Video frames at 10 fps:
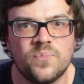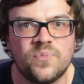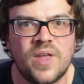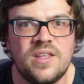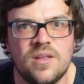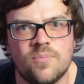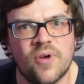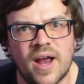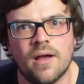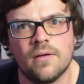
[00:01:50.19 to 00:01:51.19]
They did
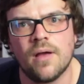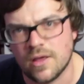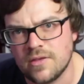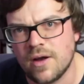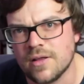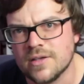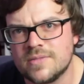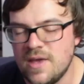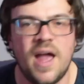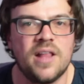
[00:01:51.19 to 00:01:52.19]
bring out a stylus,
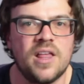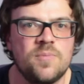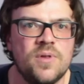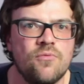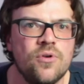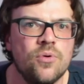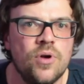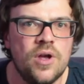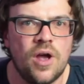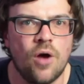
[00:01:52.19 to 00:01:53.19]
yeah, and that's been a
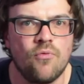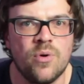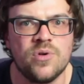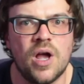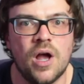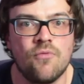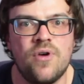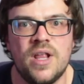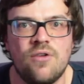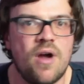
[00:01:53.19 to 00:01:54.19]

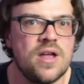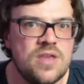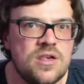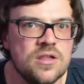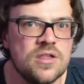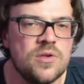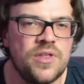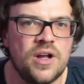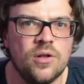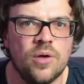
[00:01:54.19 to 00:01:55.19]
really great addition to, I
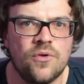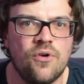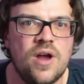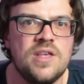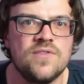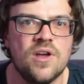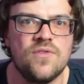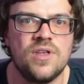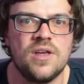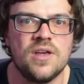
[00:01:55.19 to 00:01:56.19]
think, a lot of creatives over
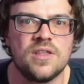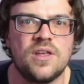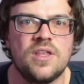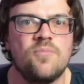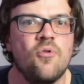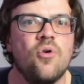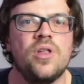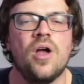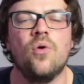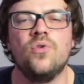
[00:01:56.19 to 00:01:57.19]
the years. I think it's brought in
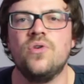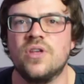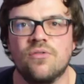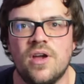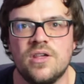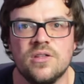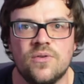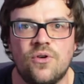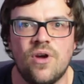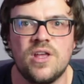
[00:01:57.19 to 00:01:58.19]
a whole new generation
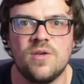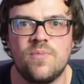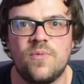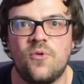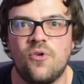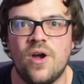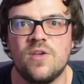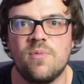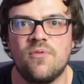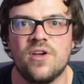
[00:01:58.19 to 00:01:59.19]
of
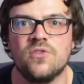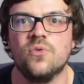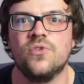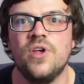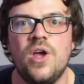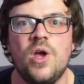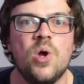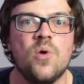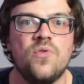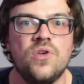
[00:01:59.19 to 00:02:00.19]
creative professionals
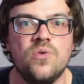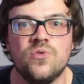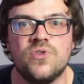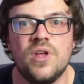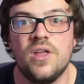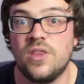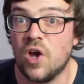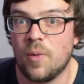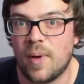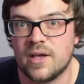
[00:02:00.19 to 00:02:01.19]
who have used the
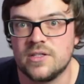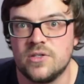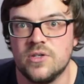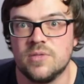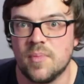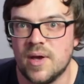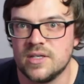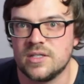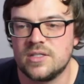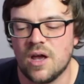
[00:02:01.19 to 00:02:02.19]
iPads to do some
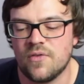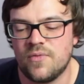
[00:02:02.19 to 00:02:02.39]
amazing stuff.